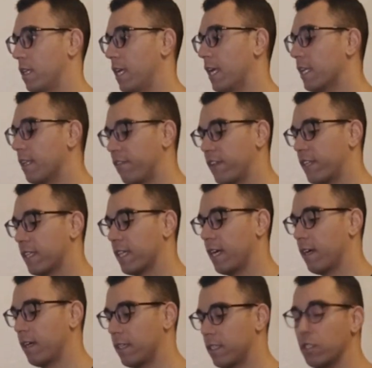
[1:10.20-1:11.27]
Anything
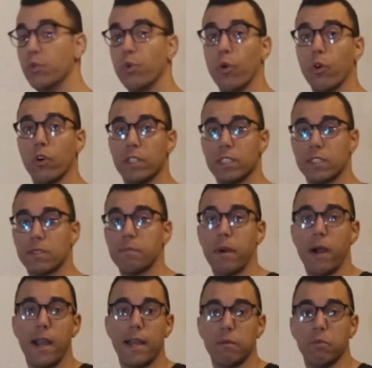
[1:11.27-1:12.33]
that your
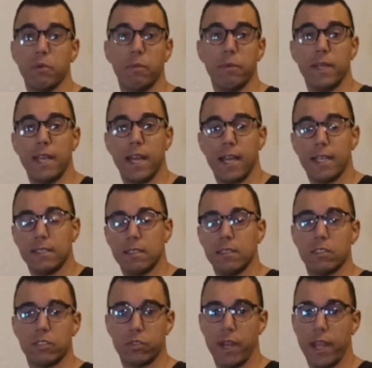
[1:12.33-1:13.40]
spine will be nice and
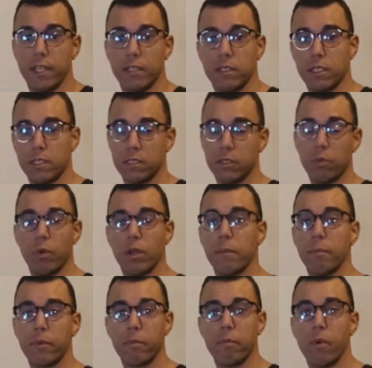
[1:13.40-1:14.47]
straight. So because you want
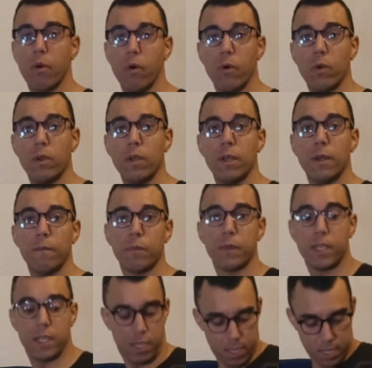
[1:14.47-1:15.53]
to promote
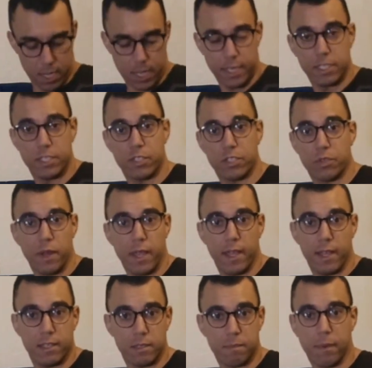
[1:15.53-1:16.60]
a
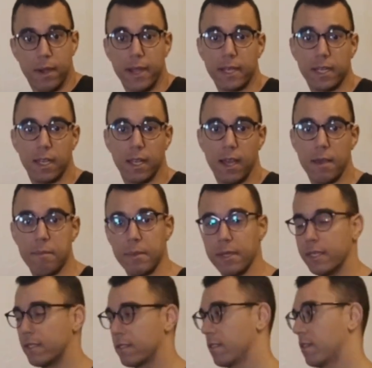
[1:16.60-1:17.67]
straight spine
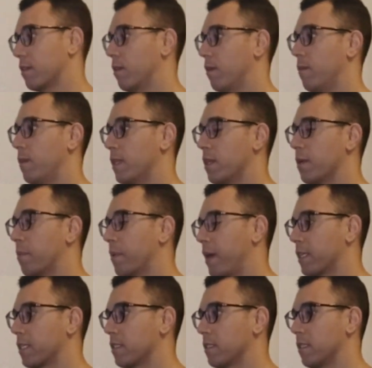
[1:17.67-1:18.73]
alignment when you're
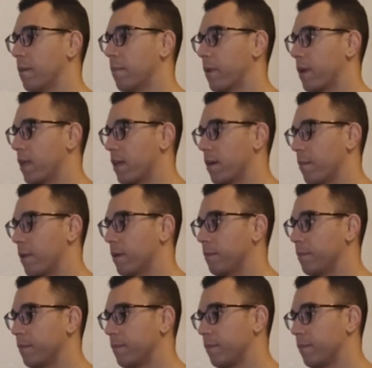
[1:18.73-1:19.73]
practicing the pranayama.